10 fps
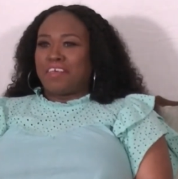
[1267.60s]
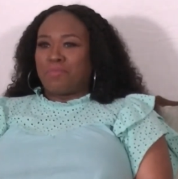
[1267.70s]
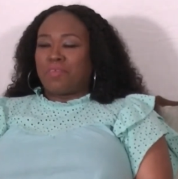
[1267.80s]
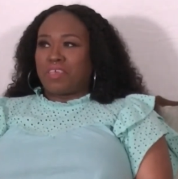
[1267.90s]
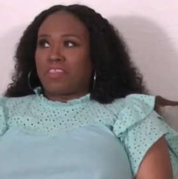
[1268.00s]

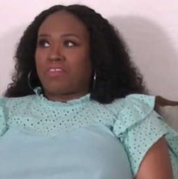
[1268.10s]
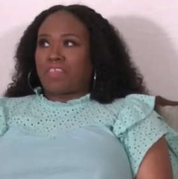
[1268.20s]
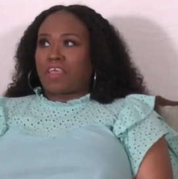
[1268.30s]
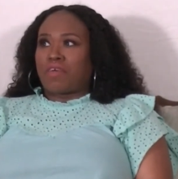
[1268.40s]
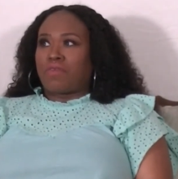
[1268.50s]
But yeah, the
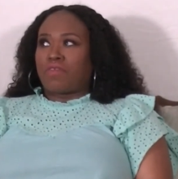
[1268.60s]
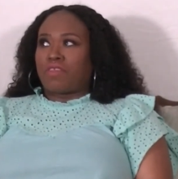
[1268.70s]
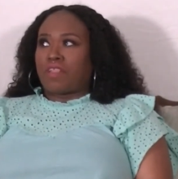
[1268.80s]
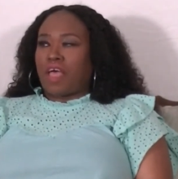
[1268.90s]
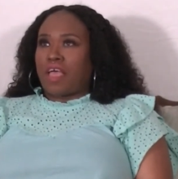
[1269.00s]
second one was
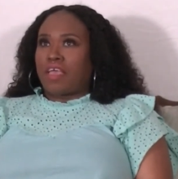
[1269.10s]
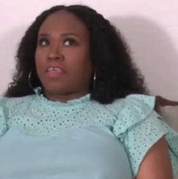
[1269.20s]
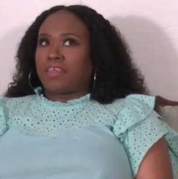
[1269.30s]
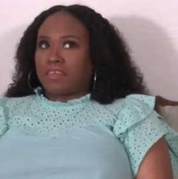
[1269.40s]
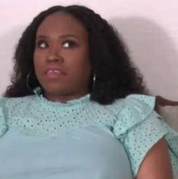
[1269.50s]
a lot,
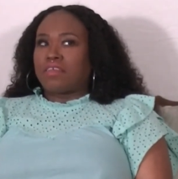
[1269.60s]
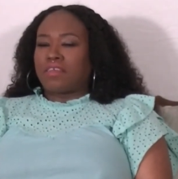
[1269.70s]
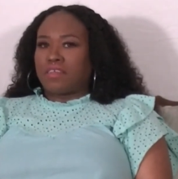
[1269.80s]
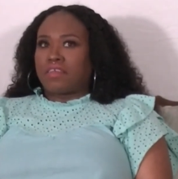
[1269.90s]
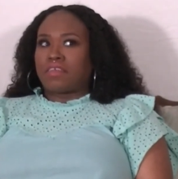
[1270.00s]

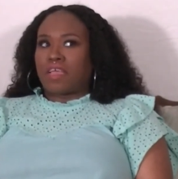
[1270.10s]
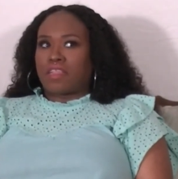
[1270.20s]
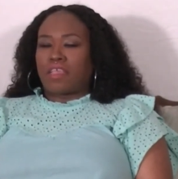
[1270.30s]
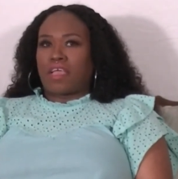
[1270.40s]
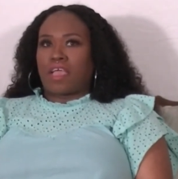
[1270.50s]
I
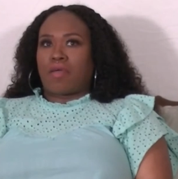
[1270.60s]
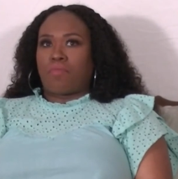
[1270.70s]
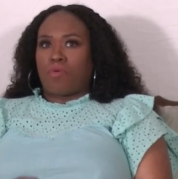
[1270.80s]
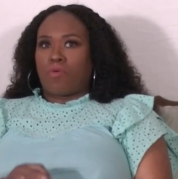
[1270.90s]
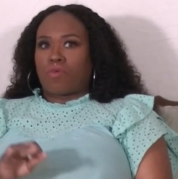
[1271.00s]
think I got
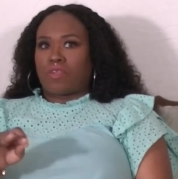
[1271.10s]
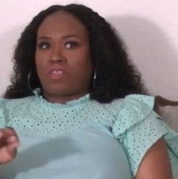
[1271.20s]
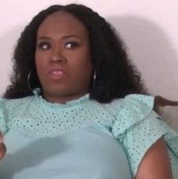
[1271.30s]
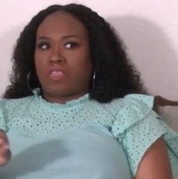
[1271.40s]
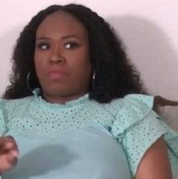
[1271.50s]
more
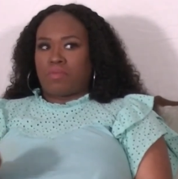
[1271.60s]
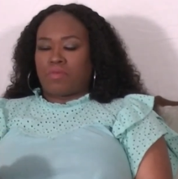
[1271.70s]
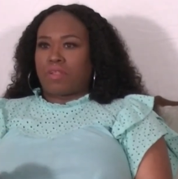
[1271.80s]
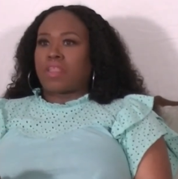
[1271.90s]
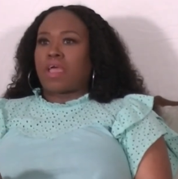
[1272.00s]
deeper
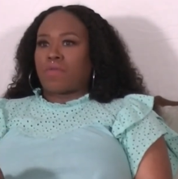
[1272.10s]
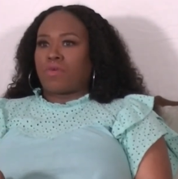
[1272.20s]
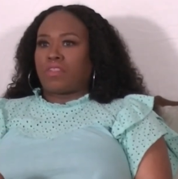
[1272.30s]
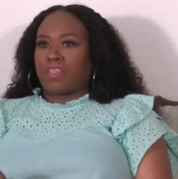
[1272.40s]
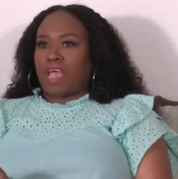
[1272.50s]
in that
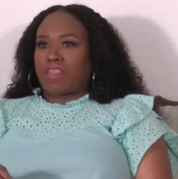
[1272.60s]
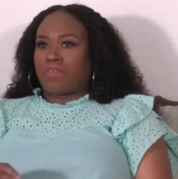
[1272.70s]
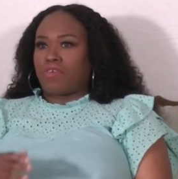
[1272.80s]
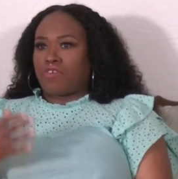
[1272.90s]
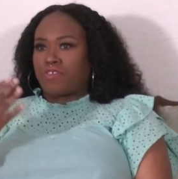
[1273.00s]
one. I don't
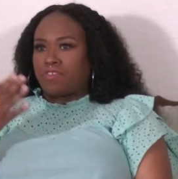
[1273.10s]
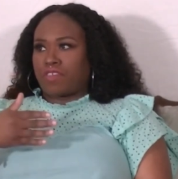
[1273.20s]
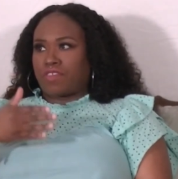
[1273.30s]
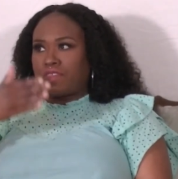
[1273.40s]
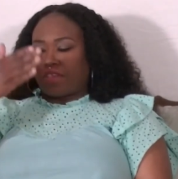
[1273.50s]
know, it's
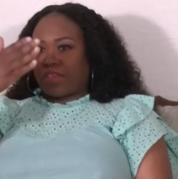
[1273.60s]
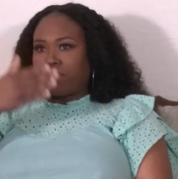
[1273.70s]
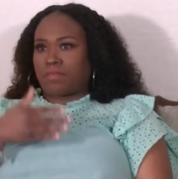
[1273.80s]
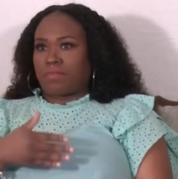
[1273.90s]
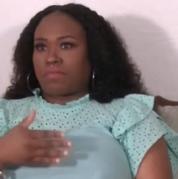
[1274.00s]
because the,
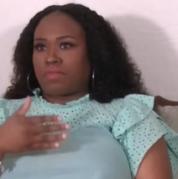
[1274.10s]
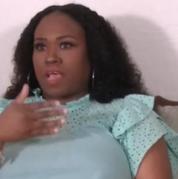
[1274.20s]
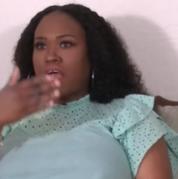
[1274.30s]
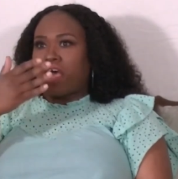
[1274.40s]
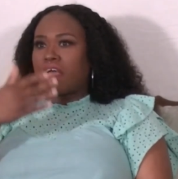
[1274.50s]

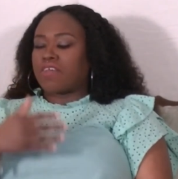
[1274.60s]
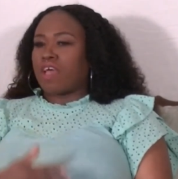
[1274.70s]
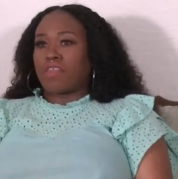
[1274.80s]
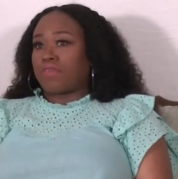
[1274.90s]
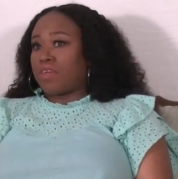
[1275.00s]
I
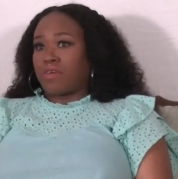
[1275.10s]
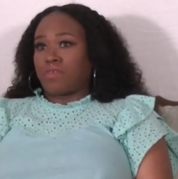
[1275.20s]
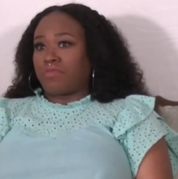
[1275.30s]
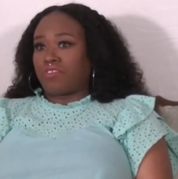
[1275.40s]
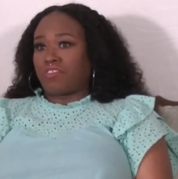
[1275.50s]
don't know,
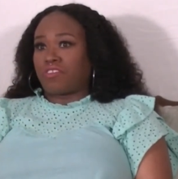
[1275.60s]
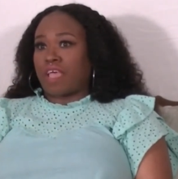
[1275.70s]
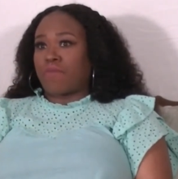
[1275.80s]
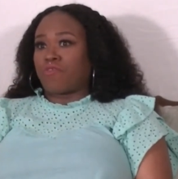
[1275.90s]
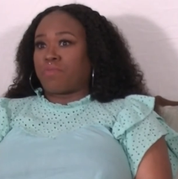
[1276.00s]
it was just,
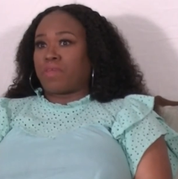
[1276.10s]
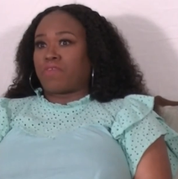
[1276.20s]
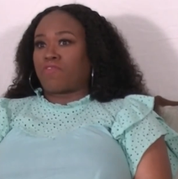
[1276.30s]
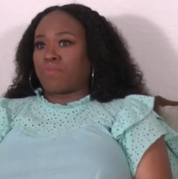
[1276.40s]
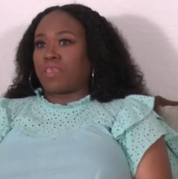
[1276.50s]
that was better
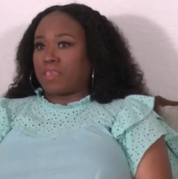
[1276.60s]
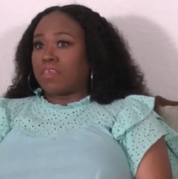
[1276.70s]
for me.